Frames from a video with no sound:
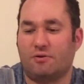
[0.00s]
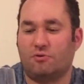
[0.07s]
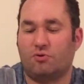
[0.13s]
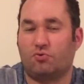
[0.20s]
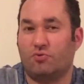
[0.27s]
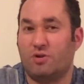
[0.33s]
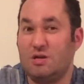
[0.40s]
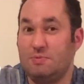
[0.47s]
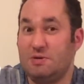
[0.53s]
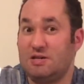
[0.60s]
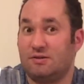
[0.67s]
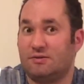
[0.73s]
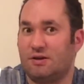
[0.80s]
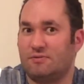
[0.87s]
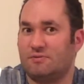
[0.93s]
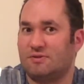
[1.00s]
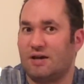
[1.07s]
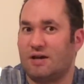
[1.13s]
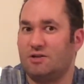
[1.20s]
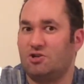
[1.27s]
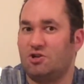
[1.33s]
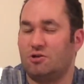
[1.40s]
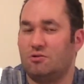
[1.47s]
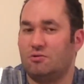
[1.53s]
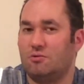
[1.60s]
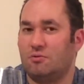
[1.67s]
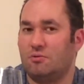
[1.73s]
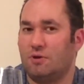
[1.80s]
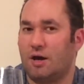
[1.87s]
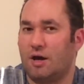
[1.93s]
creamy sensation
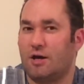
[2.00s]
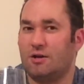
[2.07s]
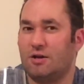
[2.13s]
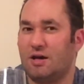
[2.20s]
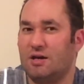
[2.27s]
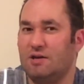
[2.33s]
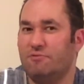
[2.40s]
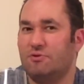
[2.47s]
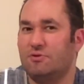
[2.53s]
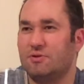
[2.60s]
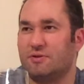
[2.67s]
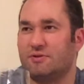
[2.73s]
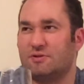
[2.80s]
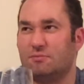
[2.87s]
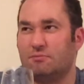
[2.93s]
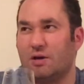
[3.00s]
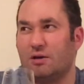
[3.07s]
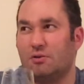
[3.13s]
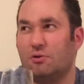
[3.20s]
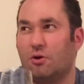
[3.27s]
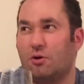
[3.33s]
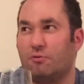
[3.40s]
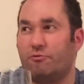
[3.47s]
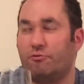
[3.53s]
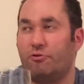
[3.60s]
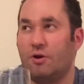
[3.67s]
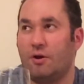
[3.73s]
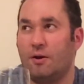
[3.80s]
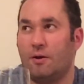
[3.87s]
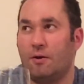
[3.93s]
and even the smell of
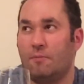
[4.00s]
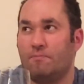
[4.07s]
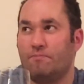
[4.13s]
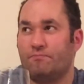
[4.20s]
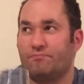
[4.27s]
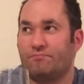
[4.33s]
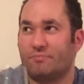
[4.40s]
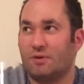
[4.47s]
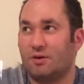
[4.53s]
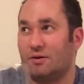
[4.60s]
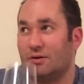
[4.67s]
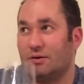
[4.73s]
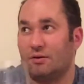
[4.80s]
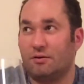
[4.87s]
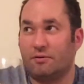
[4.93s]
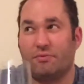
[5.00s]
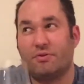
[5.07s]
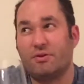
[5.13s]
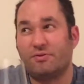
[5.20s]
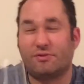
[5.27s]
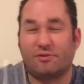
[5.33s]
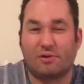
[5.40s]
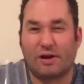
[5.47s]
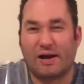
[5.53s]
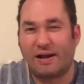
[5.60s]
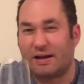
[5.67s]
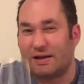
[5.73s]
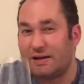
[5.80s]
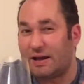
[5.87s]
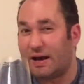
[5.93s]
the
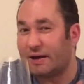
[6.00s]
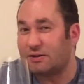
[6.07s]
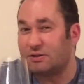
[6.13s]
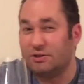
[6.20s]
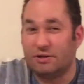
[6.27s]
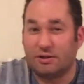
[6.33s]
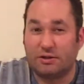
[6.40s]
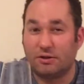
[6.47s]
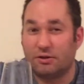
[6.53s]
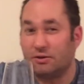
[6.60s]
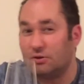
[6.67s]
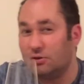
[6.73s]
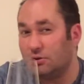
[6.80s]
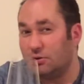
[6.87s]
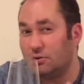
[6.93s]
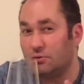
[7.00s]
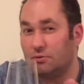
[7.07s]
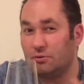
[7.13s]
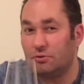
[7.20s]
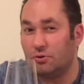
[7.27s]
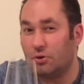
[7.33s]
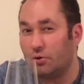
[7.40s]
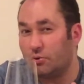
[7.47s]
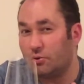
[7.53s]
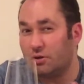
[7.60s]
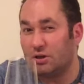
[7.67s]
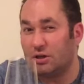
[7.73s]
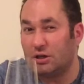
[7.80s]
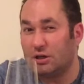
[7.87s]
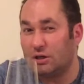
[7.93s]
slightly lactic,
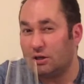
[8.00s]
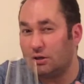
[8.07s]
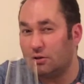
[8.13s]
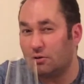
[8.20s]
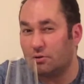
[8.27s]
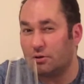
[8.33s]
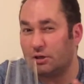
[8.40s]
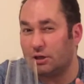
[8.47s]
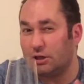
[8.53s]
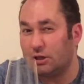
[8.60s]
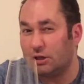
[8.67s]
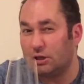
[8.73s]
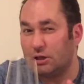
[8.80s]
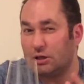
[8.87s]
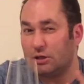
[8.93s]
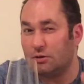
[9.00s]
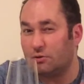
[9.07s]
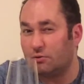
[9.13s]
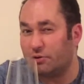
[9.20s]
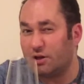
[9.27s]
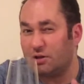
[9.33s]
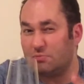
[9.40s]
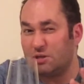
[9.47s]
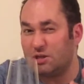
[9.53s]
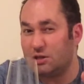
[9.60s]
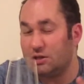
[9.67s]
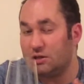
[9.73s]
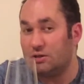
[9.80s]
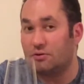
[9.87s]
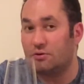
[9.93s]
yogurty,
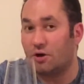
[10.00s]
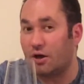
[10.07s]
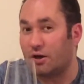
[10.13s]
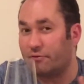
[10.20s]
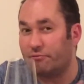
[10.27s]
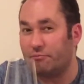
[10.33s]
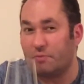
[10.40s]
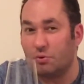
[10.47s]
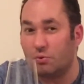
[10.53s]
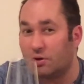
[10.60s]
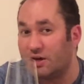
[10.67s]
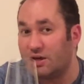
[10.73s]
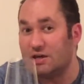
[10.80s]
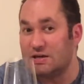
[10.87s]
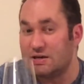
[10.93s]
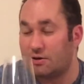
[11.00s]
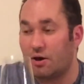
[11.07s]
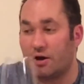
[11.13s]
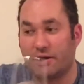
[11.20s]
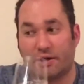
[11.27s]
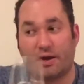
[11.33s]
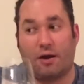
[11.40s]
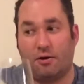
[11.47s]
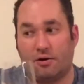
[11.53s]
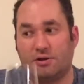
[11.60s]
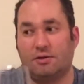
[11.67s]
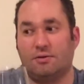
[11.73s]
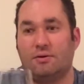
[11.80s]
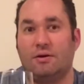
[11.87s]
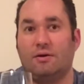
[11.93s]
creamy, kind of milky kind of
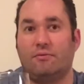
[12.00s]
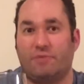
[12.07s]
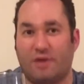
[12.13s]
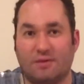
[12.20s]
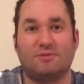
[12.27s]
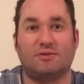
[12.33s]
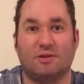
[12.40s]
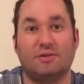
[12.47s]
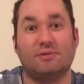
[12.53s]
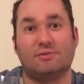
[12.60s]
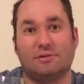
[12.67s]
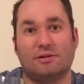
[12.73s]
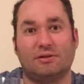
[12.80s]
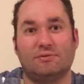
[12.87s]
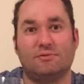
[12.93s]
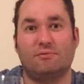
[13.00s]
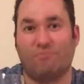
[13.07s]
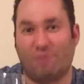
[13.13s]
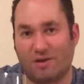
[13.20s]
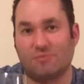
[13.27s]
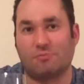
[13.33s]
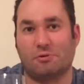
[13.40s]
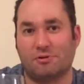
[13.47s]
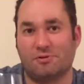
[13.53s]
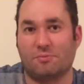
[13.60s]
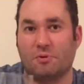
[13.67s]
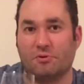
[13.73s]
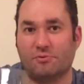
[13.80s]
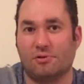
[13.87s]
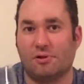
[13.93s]
character, that's yeast lees. That's what it
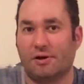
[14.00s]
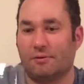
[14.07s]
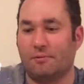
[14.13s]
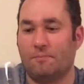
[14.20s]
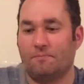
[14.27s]
smells like.